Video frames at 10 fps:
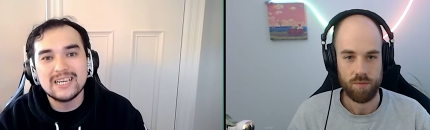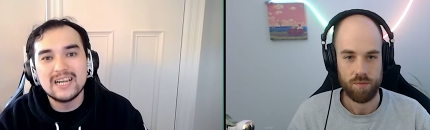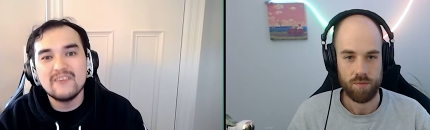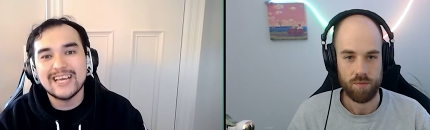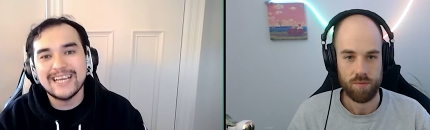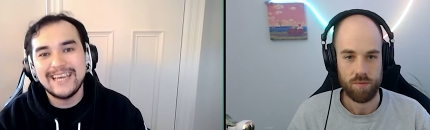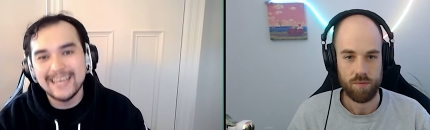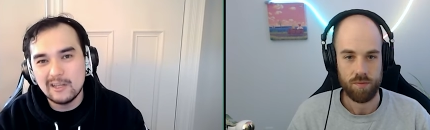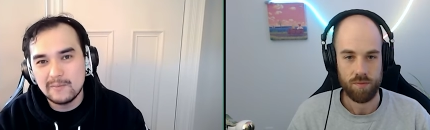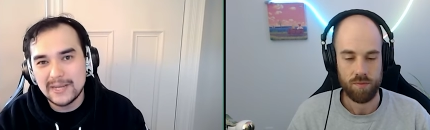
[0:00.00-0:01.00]
Speaker 1: enough of that
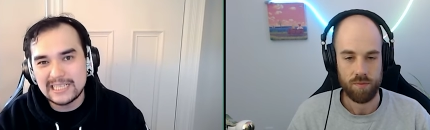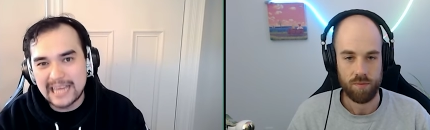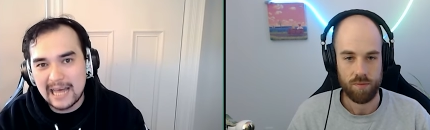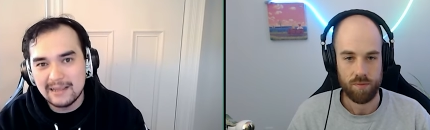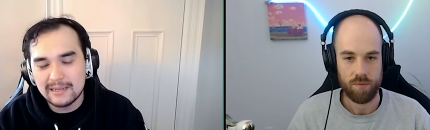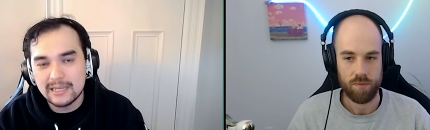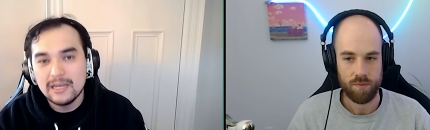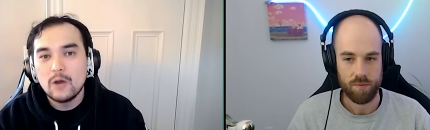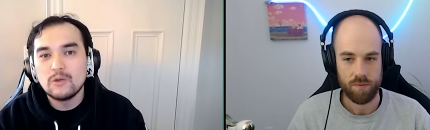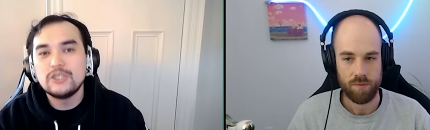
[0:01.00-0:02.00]
killer mentality,
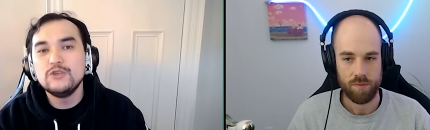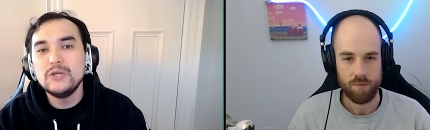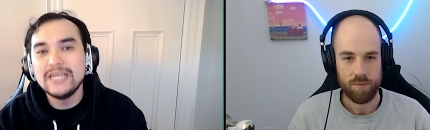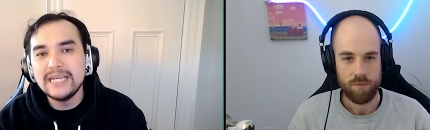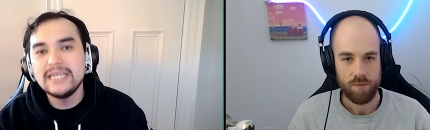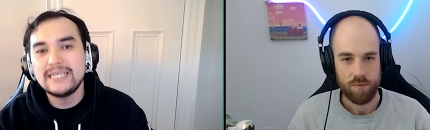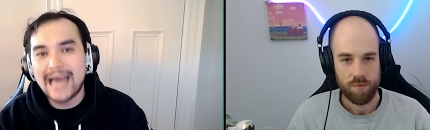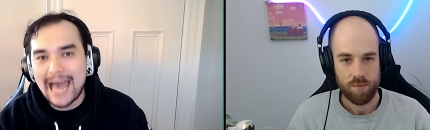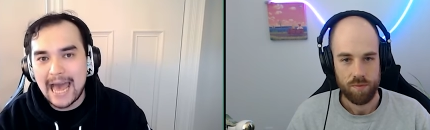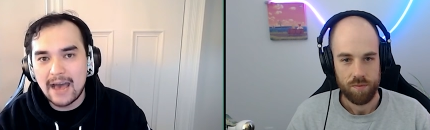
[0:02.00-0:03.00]
which you need to
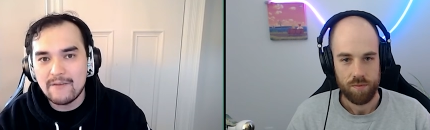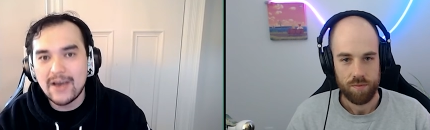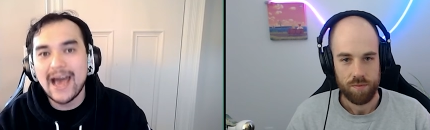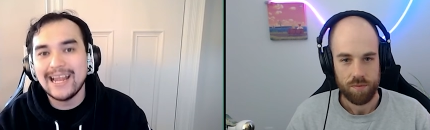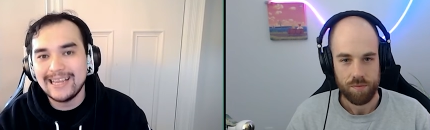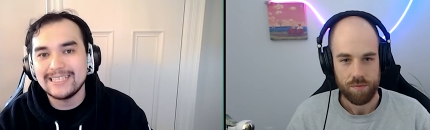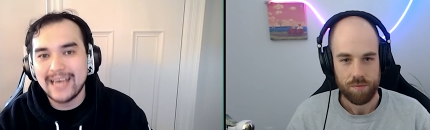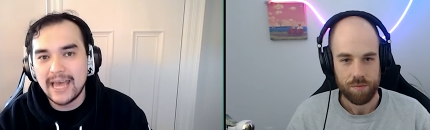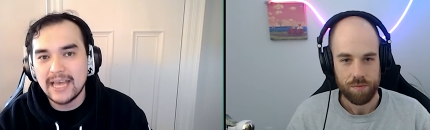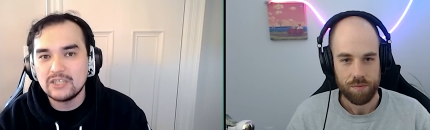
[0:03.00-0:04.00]
have at this
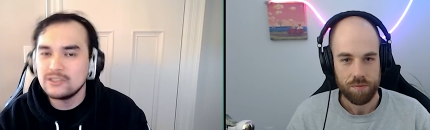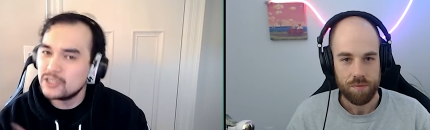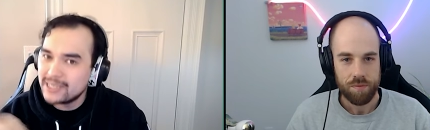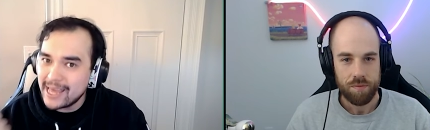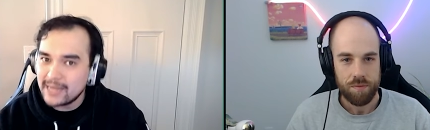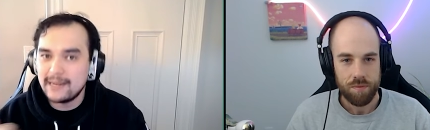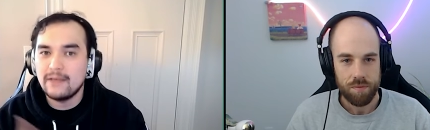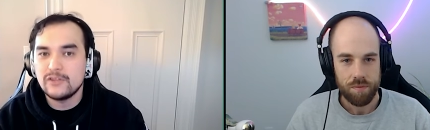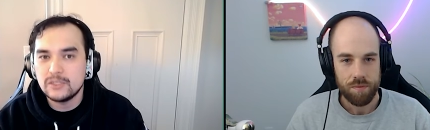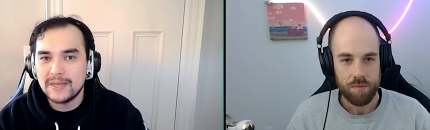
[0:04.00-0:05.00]
edge to take down
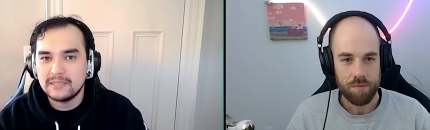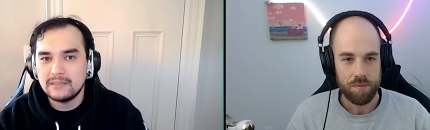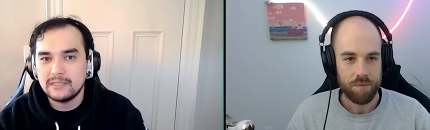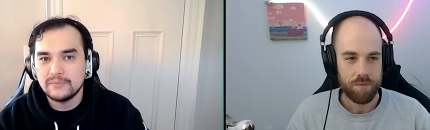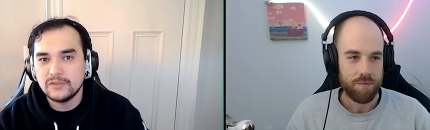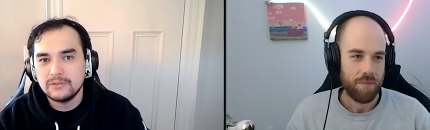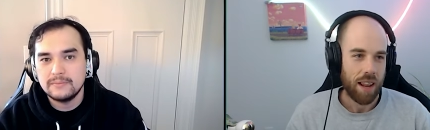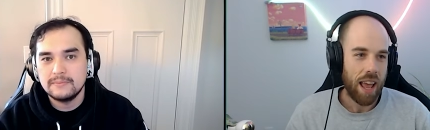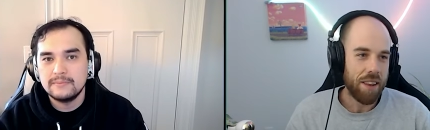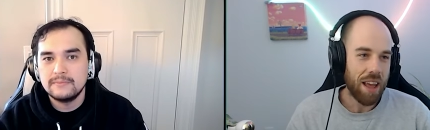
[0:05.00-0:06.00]
these best teams.
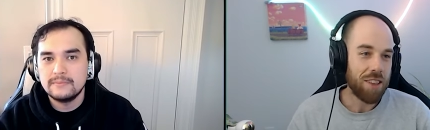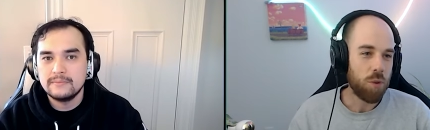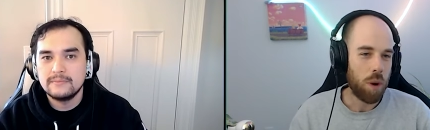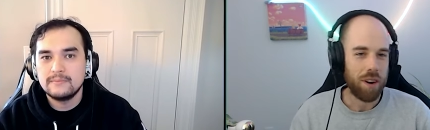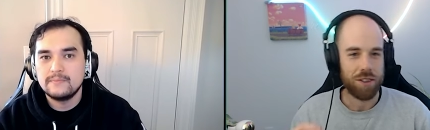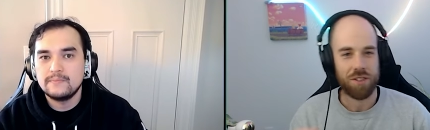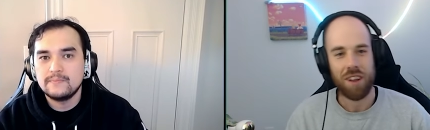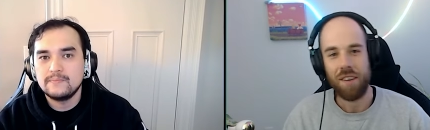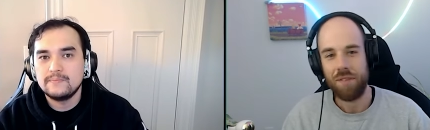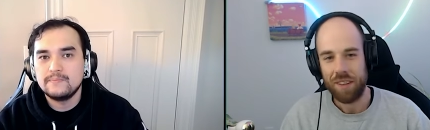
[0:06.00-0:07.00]
Speaker 2: And that's where it's
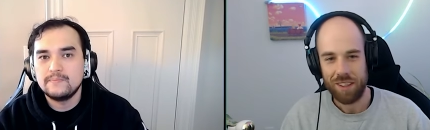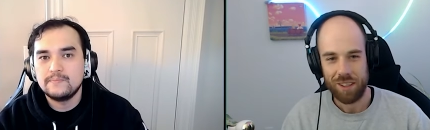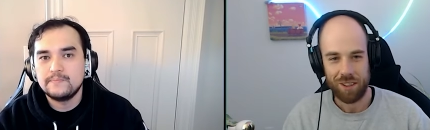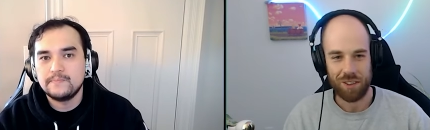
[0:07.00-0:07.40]
tough in these